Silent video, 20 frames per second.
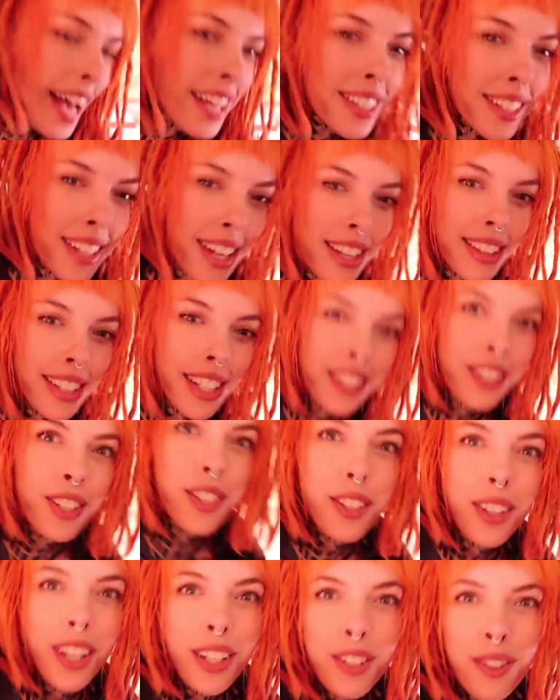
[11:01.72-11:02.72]
Last night,
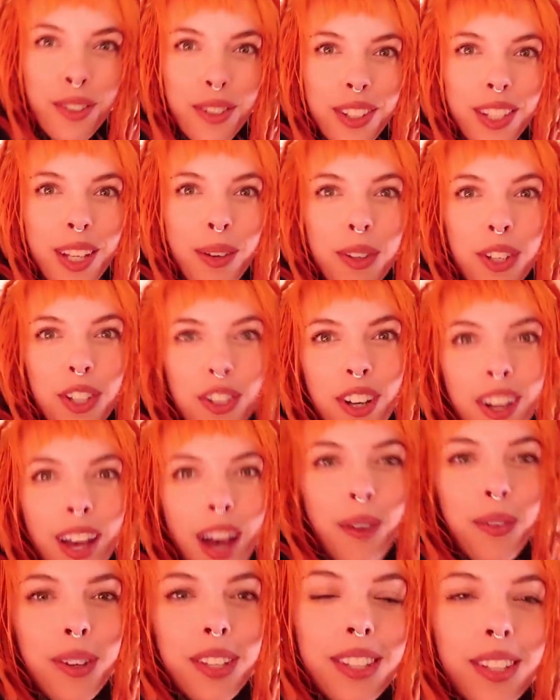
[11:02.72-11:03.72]
let's
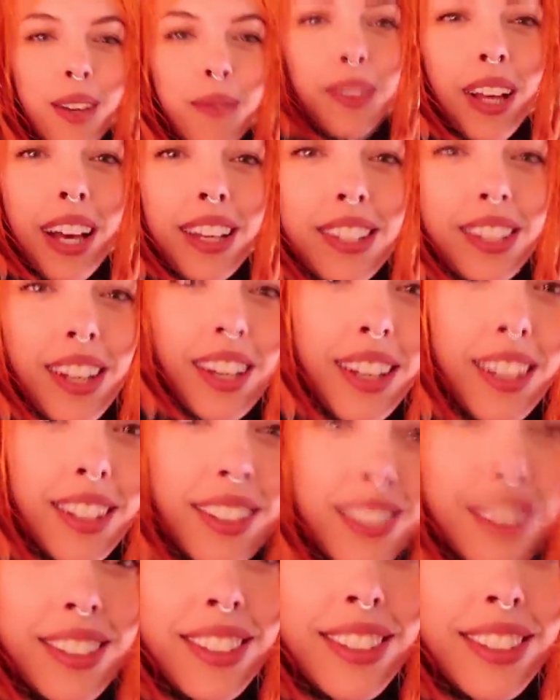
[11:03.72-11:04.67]
demonstrate how we slept last night.